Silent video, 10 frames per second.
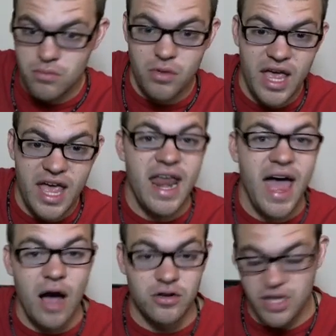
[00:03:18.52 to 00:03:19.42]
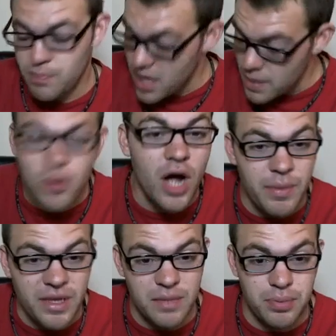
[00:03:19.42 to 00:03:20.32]
in-house, like people
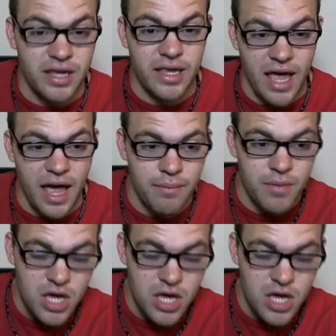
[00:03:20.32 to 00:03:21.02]
coming to play the game.